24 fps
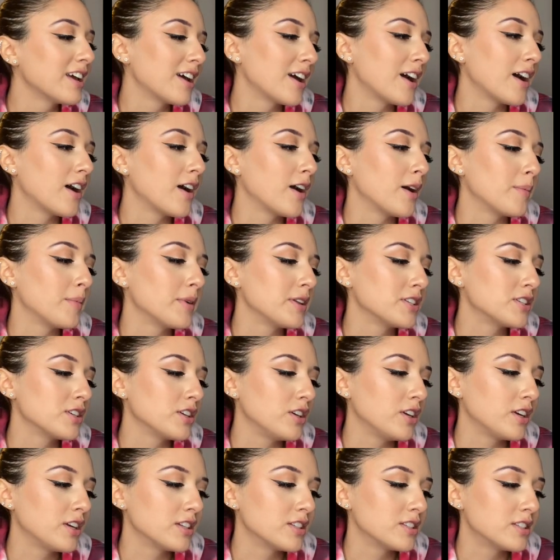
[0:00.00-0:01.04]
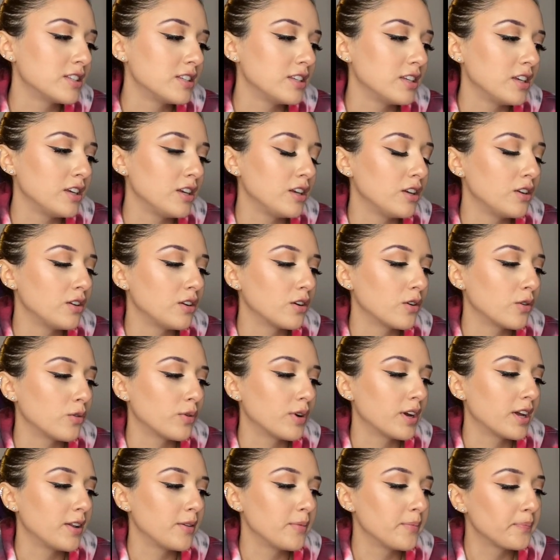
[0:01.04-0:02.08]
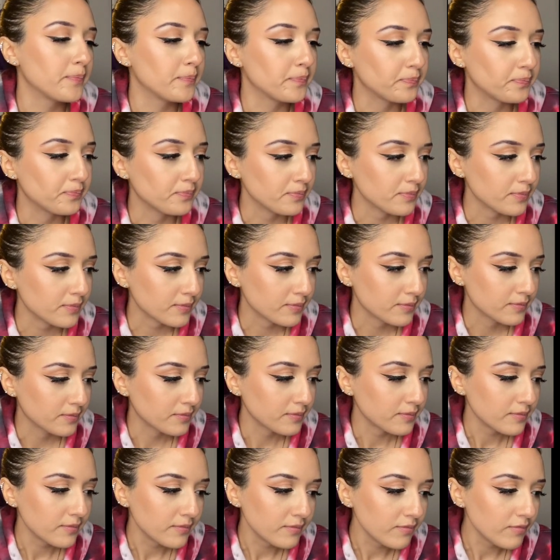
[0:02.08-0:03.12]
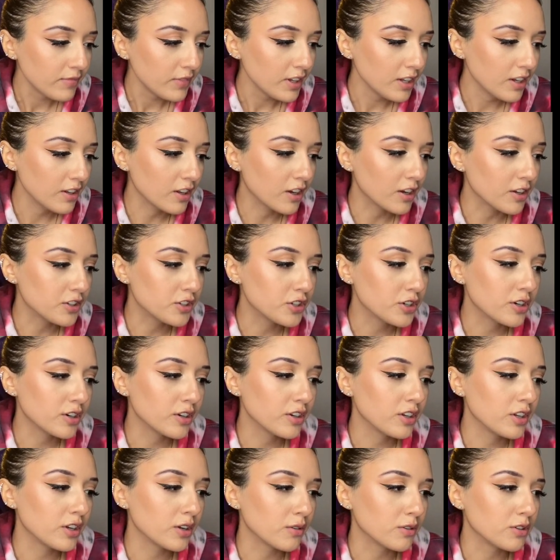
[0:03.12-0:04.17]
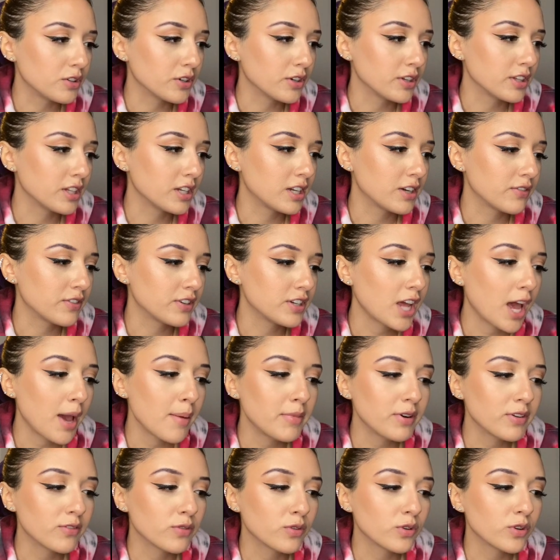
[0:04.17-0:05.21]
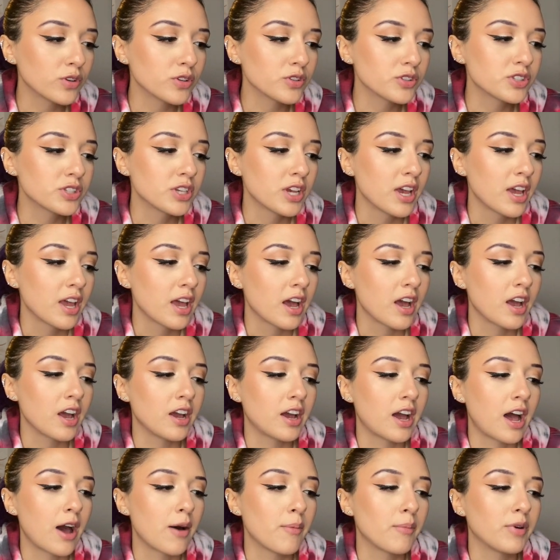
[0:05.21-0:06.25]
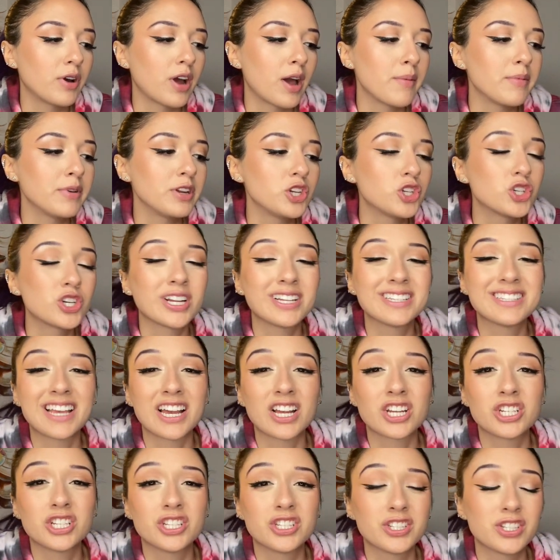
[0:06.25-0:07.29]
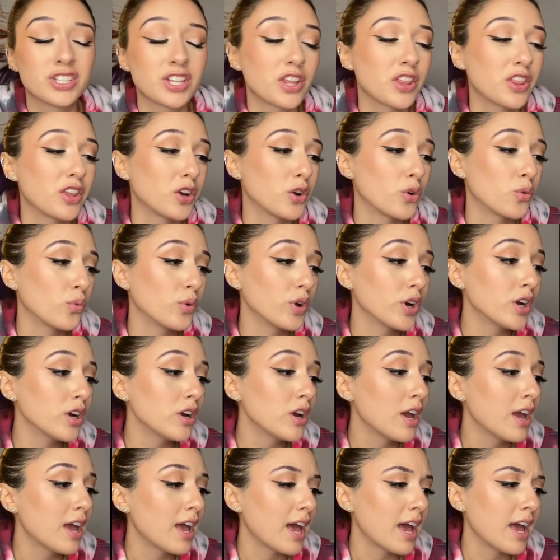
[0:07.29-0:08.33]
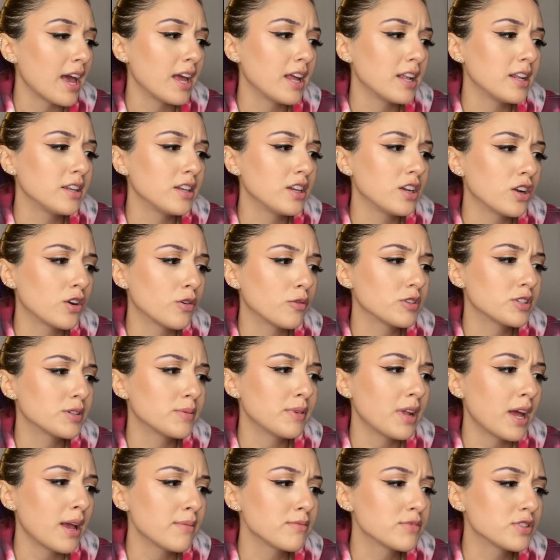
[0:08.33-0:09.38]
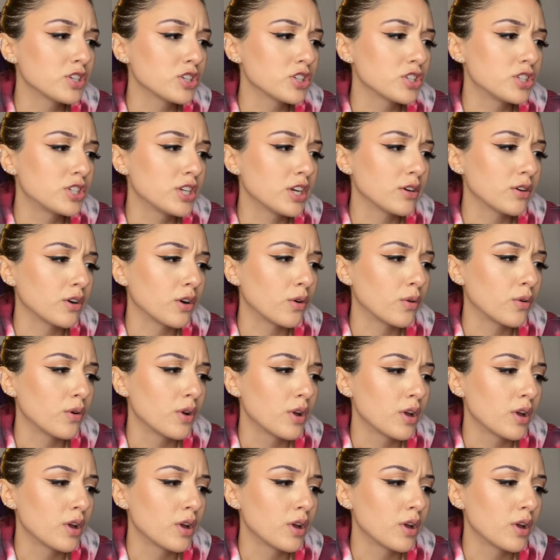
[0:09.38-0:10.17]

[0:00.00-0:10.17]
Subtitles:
And so you can see, when, during the different time intervals, how many transactions there were. And, sometimes there's zero.